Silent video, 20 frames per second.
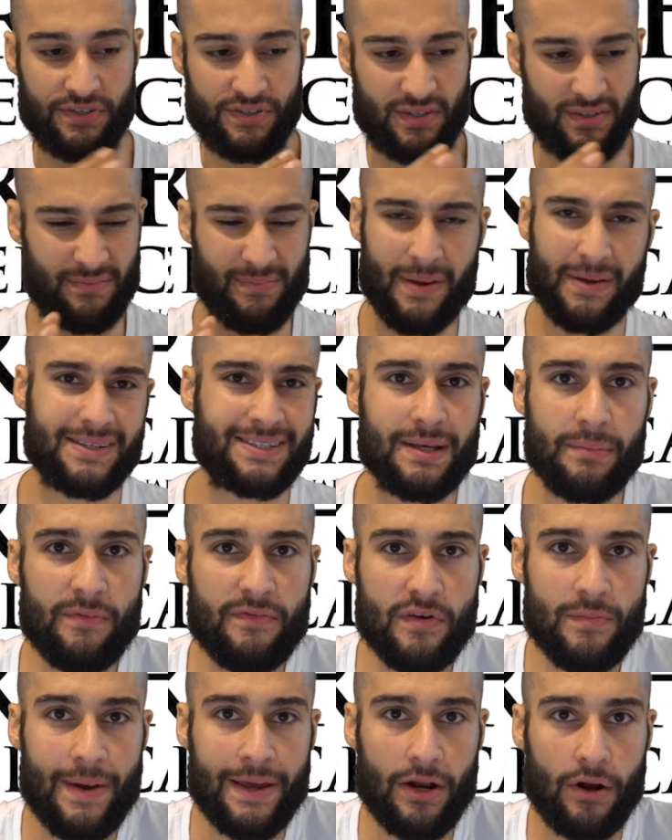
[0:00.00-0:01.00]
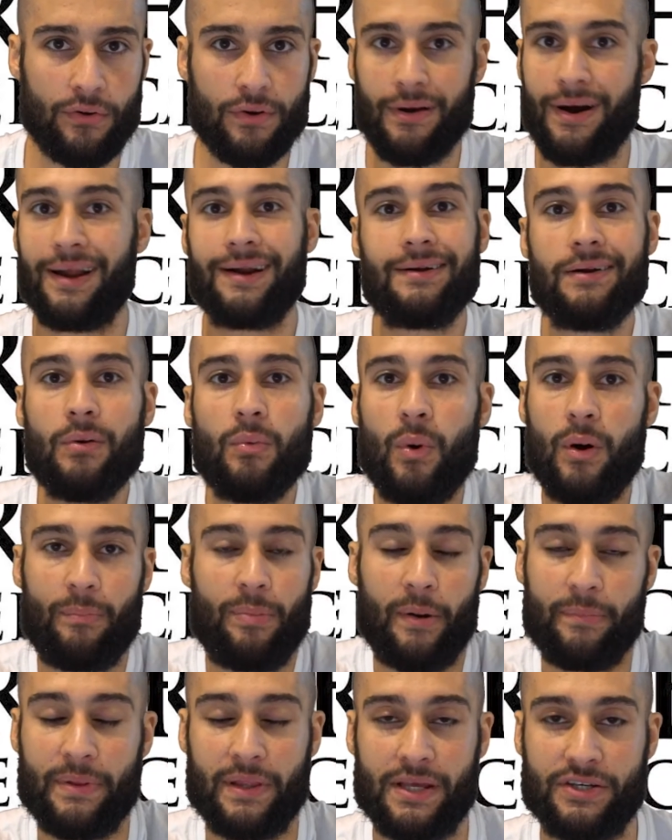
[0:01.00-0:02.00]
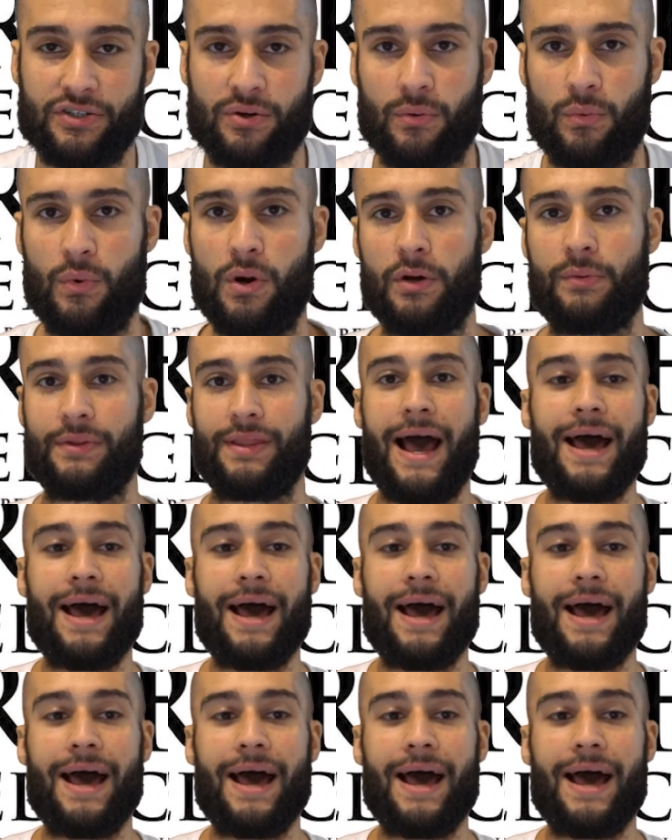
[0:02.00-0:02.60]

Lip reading: Because some of you may not know. I don't know what population I want to work with.